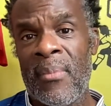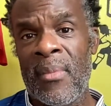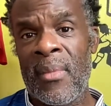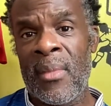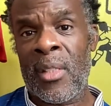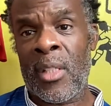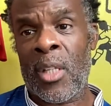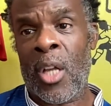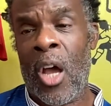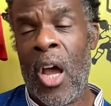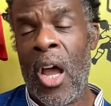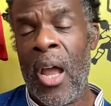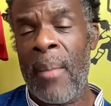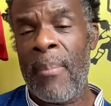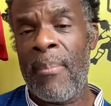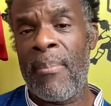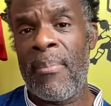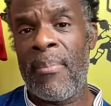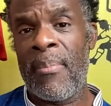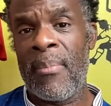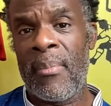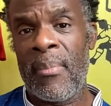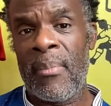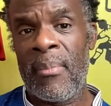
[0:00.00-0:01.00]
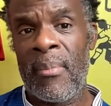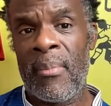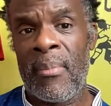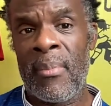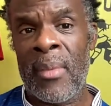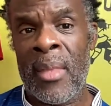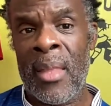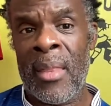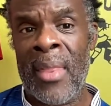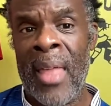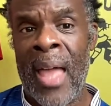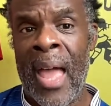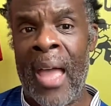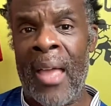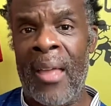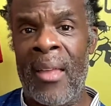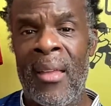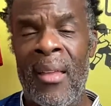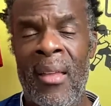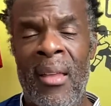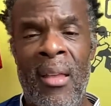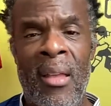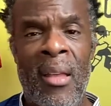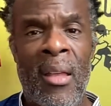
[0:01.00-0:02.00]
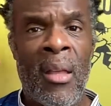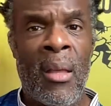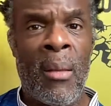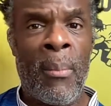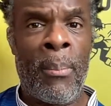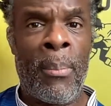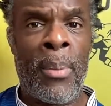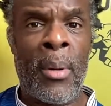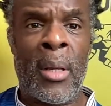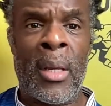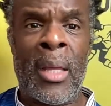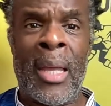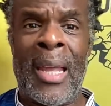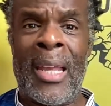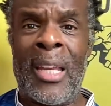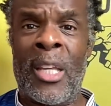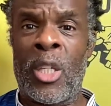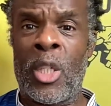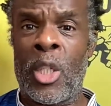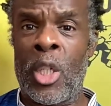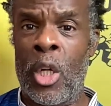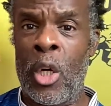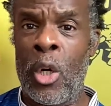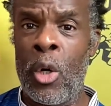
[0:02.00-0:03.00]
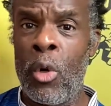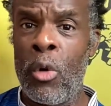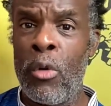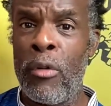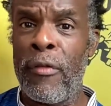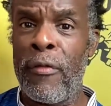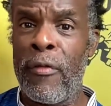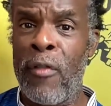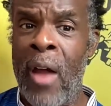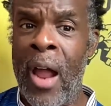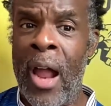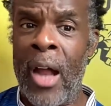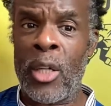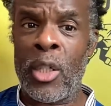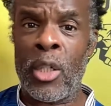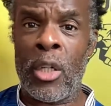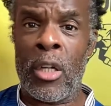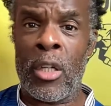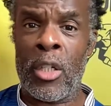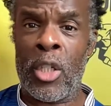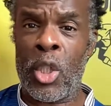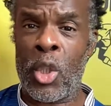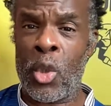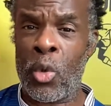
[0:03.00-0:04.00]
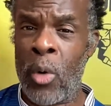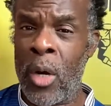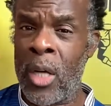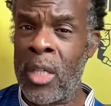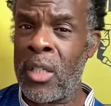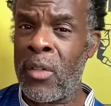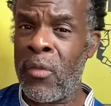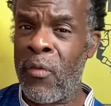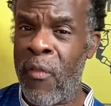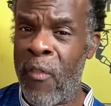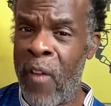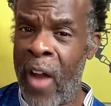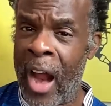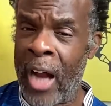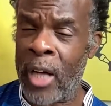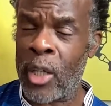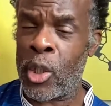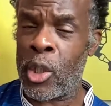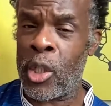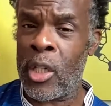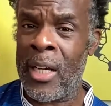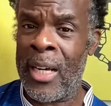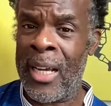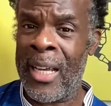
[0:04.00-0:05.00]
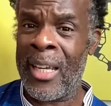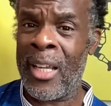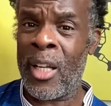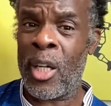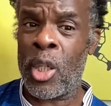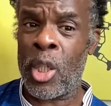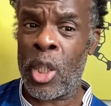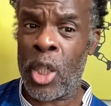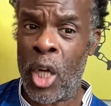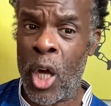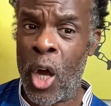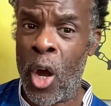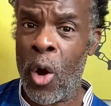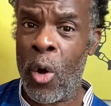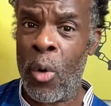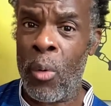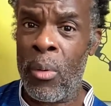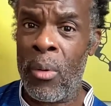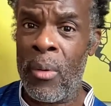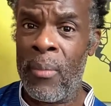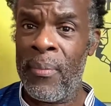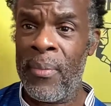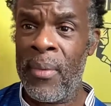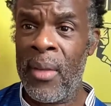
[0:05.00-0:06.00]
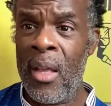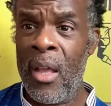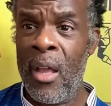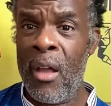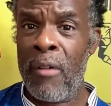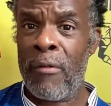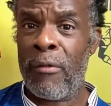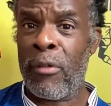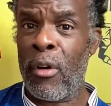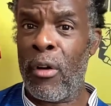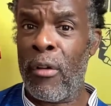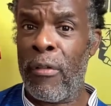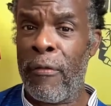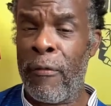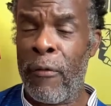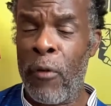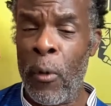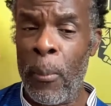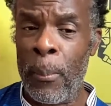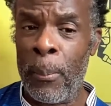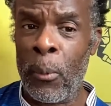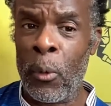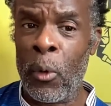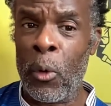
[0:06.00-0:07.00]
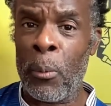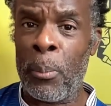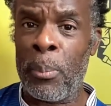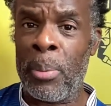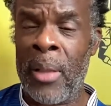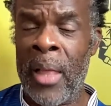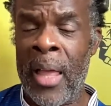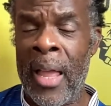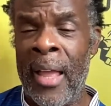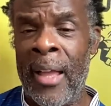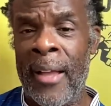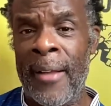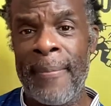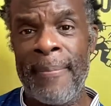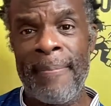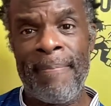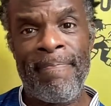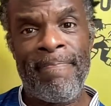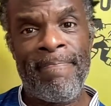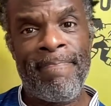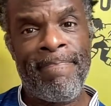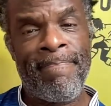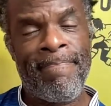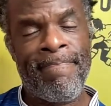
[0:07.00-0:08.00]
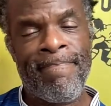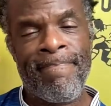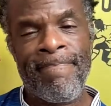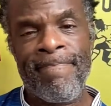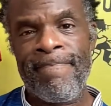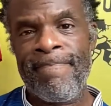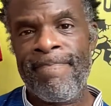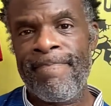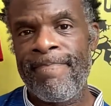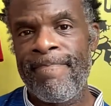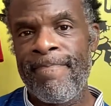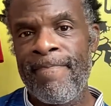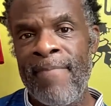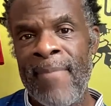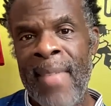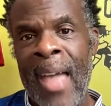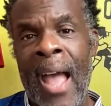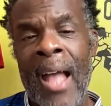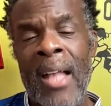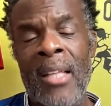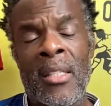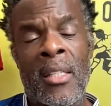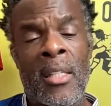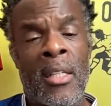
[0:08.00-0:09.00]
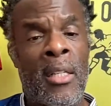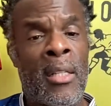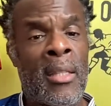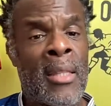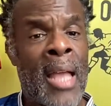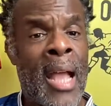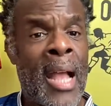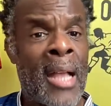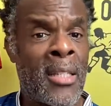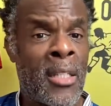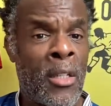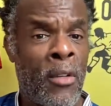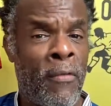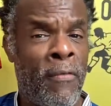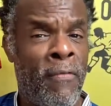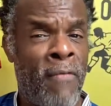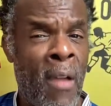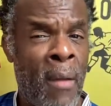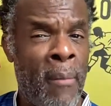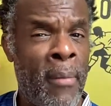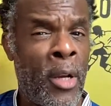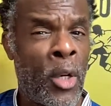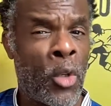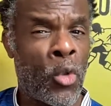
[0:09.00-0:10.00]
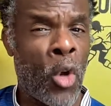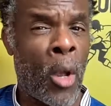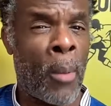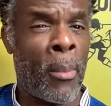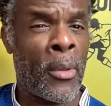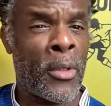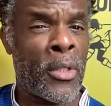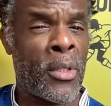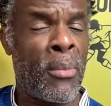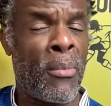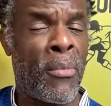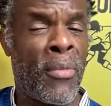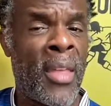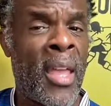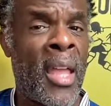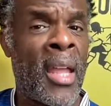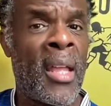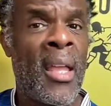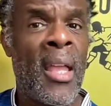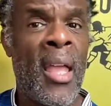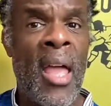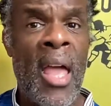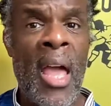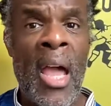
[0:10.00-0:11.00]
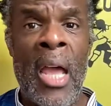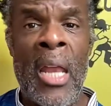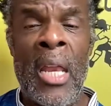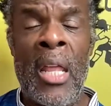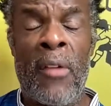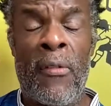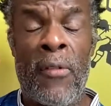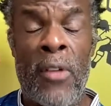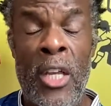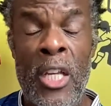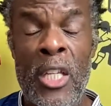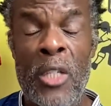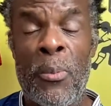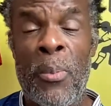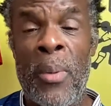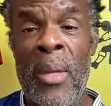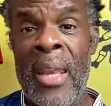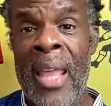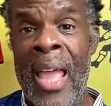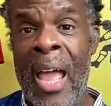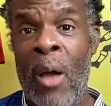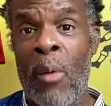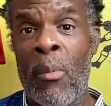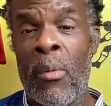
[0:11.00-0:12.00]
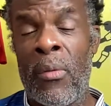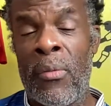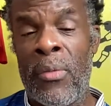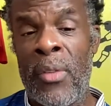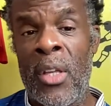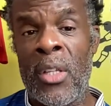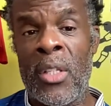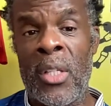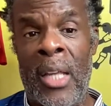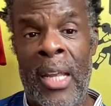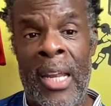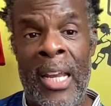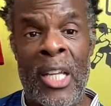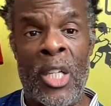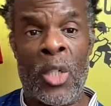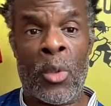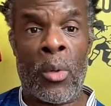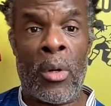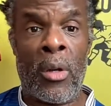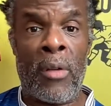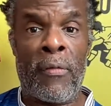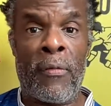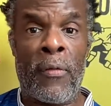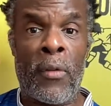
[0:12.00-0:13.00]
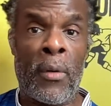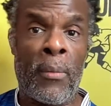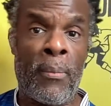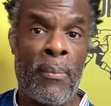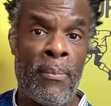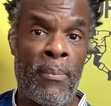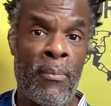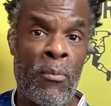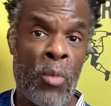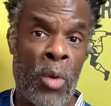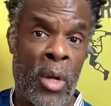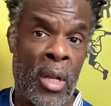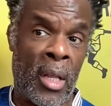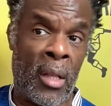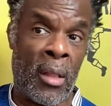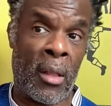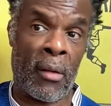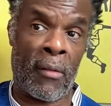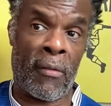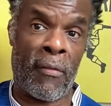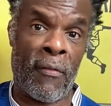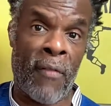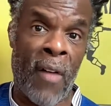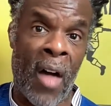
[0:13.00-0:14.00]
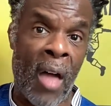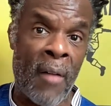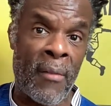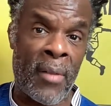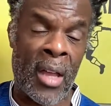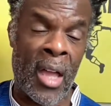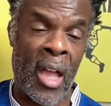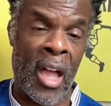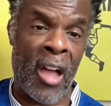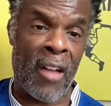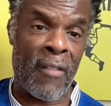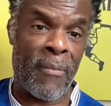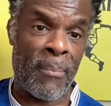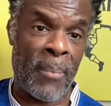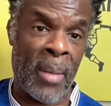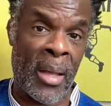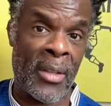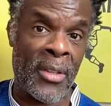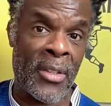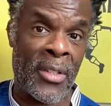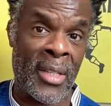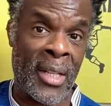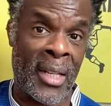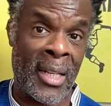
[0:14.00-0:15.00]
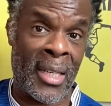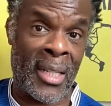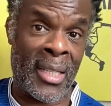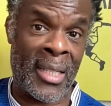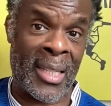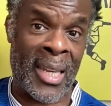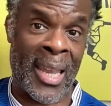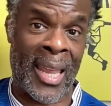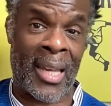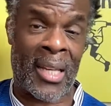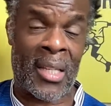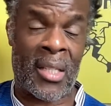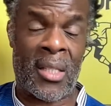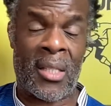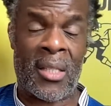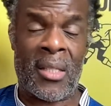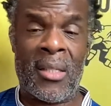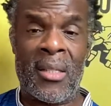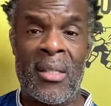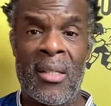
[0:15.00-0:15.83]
time than that. But a toe fracture, a stress fracture in a toe for a football player, that's a very troublesome thing. And if he's been out with this injury for really what 5.5 months, nearly six,